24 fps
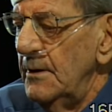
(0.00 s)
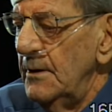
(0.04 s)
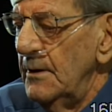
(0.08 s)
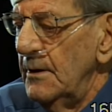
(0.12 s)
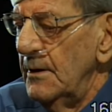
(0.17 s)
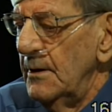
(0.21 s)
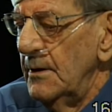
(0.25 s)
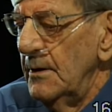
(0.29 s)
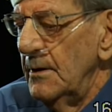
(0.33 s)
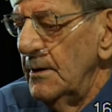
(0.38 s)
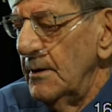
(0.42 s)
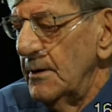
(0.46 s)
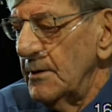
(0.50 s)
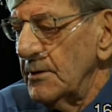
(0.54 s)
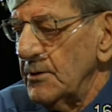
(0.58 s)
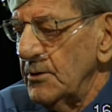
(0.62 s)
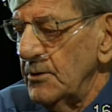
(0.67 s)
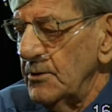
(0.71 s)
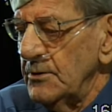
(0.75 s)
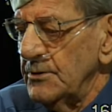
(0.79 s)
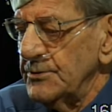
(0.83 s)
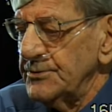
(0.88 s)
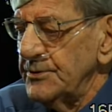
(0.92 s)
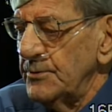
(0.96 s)
colonel said,
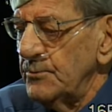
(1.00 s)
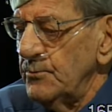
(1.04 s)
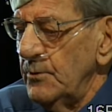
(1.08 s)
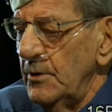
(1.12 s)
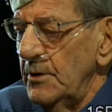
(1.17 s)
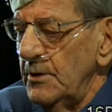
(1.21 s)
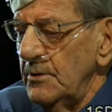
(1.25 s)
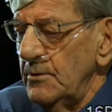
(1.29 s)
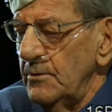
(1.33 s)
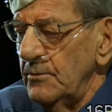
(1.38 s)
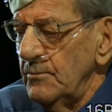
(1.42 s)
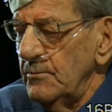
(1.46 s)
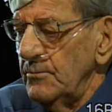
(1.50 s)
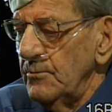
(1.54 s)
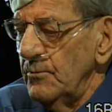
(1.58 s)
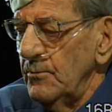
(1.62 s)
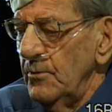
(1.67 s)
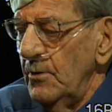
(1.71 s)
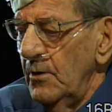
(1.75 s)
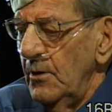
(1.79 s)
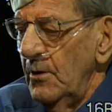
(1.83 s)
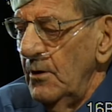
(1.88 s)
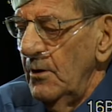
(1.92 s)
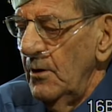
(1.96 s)
well,
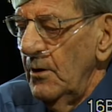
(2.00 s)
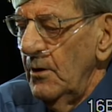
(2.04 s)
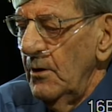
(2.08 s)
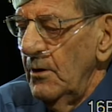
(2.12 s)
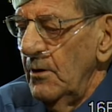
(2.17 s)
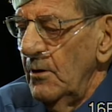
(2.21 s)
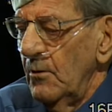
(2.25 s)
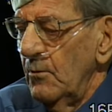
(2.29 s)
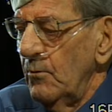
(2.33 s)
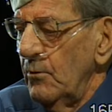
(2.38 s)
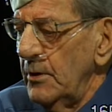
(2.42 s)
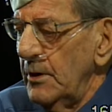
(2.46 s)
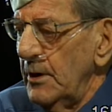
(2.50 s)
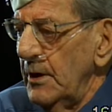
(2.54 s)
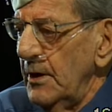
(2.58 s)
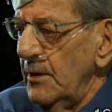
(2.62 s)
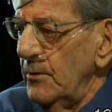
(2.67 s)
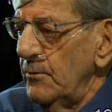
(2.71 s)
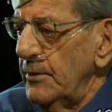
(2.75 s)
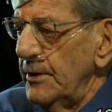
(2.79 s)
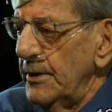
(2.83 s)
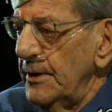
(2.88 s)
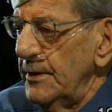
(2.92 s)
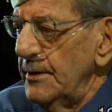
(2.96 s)
where are we? And I
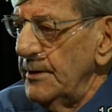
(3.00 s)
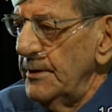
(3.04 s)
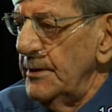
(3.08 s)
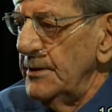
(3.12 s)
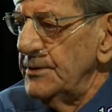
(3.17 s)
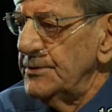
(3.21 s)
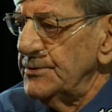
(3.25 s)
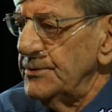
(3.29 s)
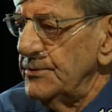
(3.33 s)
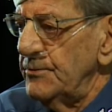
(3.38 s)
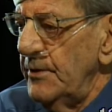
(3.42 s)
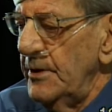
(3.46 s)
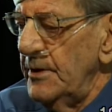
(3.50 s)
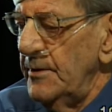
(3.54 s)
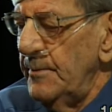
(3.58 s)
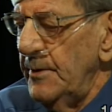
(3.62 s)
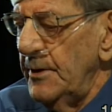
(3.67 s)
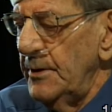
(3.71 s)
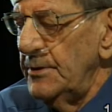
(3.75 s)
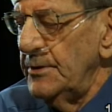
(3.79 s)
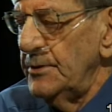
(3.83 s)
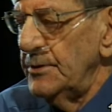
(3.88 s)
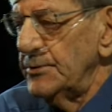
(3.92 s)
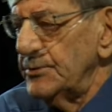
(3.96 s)
said, right about here, sir.
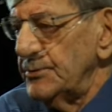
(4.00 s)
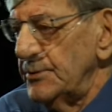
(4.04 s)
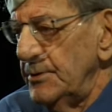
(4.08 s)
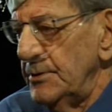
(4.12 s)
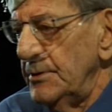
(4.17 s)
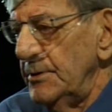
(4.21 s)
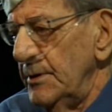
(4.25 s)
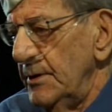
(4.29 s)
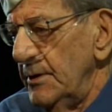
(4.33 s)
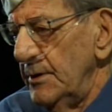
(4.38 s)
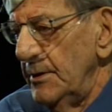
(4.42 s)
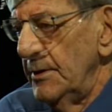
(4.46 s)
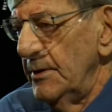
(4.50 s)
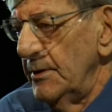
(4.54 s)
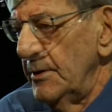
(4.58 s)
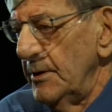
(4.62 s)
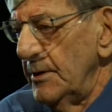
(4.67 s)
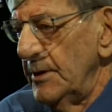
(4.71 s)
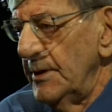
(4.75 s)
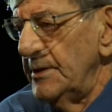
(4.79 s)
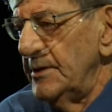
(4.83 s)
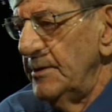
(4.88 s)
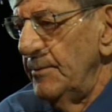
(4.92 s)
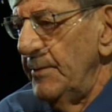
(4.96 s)
I had the
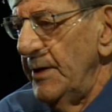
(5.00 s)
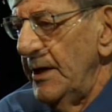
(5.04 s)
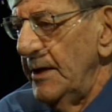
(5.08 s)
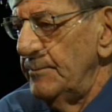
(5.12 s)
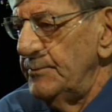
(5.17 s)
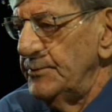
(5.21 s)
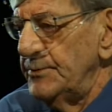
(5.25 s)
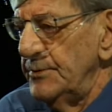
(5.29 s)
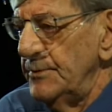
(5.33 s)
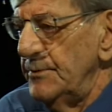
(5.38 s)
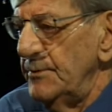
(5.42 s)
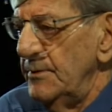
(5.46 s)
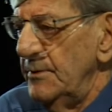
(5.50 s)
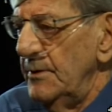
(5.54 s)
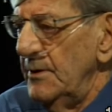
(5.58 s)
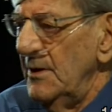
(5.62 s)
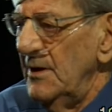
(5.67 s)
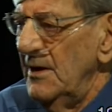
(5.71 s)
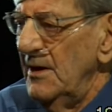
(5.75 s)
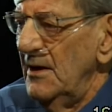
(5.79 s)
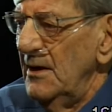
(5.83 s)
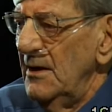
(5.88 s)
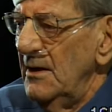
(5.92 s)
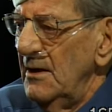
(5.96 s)
maps. And,
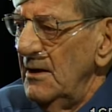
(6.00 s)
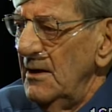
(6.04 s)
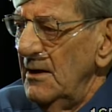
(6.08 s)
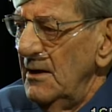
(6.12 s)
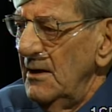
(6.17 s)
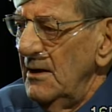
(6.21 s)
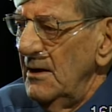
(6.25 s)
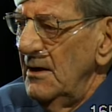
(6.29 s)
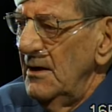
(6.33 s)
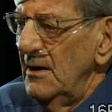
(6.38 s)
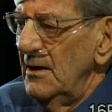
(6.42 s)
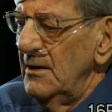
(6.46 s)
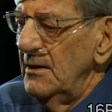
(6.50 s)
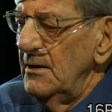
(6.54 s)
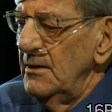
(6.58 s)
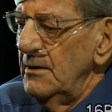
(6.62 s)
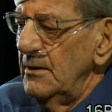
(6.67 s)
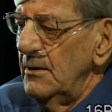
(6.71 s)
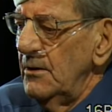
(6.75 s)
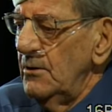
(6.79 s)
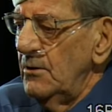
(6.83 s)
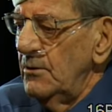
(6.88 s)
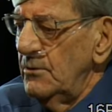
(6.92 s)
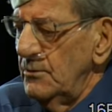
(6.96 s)
oh,
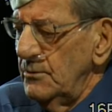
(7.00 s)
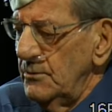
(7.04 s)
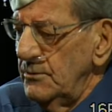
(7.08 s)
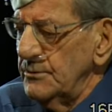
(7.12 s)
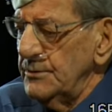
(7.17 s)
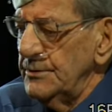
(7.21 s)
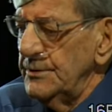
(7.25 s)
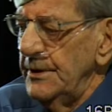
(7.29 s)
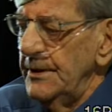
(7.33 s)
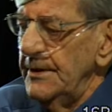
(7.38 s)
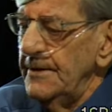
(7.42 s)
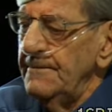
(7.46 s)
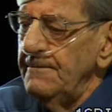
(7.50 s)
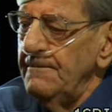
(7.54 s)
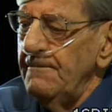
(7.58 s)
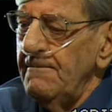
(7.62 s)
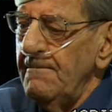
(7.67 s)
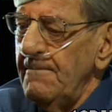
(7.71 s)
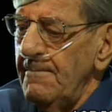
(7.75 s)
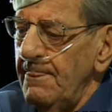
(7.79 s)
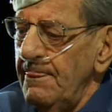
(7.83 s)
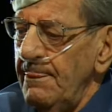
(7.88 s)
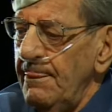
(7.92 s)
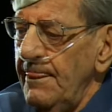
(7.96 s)
okay.
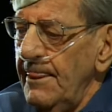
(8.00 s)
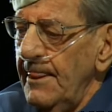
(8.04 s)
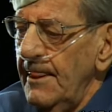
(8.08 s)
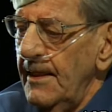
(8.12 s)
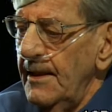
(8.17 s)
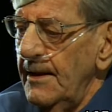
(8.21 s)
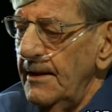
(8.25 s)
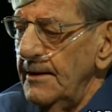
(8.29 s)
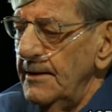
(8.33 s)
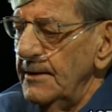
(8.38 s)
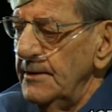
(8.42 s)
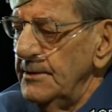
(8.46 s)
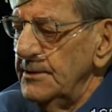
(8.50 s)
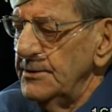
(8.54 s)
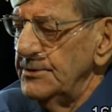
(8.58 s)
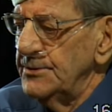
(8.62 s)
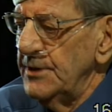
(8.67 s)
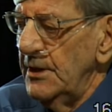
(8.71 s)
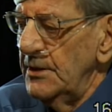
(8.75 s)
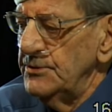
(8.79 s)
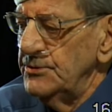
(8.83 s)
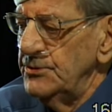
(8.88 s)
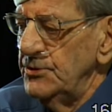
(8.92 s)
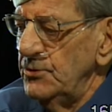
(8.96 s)
He said, how'd you know
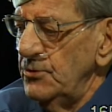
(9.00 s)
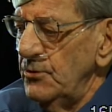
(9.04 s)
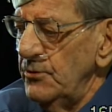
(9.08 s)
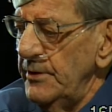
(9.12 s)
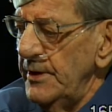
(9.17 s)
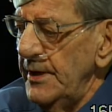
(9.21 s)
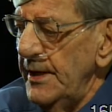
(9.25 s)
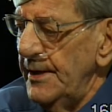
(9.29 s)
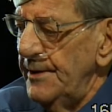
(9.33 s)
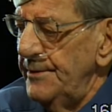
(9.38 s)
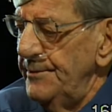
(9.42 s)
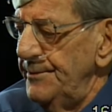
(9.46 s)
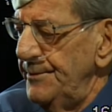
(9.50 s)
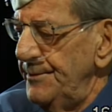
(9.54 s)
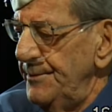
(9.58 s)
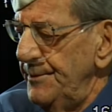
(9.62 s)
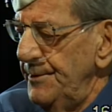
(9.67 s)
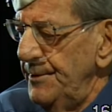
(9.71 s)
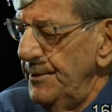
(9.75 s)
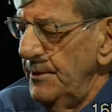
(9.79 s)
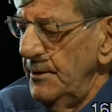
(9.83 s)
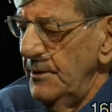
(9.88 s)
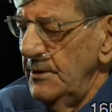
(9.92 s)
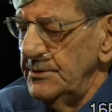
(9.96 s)
that? I said, I
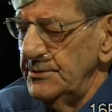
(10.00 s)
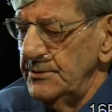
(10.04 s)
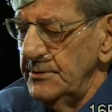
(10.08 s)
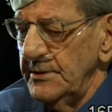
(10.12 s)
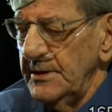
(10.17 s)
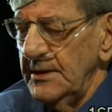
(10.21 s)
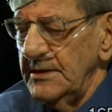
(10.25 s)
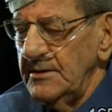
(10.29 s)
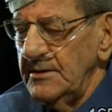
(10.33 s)
got the map.